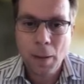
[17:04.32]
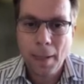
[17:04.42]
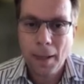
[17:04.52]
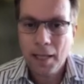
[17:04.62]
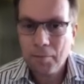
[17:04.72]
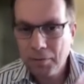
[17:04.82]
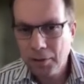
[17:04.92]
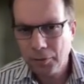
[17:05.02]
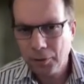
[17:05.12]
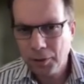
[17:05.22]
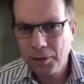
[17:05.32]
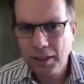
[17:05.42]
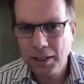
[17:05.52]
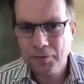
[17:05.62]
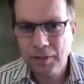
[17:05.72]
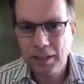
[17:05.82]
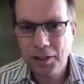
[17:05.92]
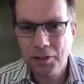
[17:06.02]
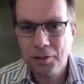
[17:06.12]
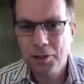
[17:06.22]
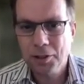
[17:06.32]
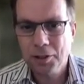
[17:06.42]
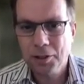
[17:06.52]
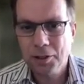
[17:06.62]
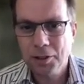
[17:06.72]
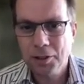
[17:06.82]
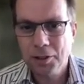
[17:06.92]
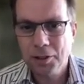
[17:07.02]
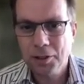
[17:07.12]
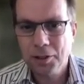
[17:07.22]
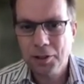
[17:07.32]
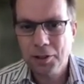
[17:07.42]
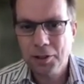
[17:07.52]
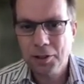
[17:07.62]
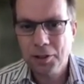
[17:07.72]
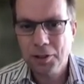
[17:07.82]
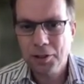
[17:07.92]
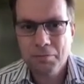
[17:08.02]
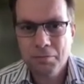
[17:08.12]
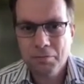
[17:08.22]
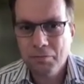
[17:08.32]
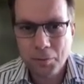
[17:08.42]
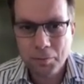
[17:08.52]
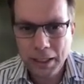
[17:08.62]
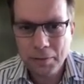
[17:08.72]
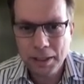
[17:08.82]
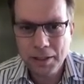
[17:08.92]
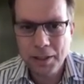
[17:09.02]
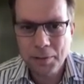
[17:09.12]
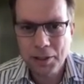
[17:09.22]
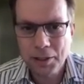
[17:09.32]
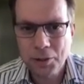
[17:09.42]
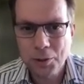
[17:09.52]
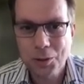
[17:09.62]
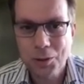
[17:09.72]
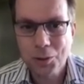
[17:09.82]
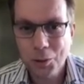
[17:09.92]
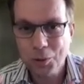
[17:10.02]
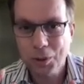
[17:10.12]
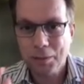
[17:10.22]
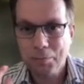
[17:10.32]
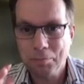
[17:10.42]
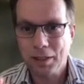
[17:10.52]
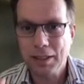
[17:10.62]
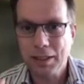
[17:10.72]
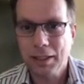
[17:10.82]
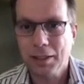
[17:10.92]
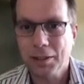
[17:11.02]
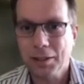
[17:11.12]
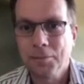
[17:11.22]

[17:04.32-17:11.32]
And we refer to this as fictitious conservation for many reasons, but two, two in particular.